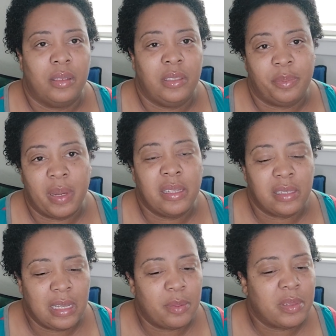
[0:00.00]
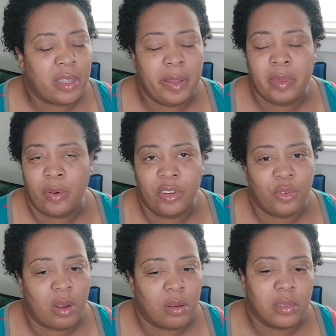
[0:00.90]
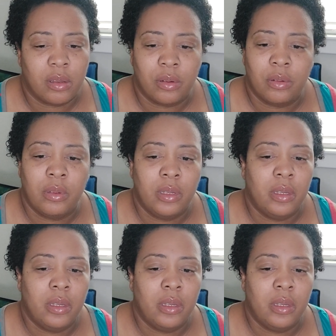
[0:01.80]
He's nice to get the same dirty drawers on.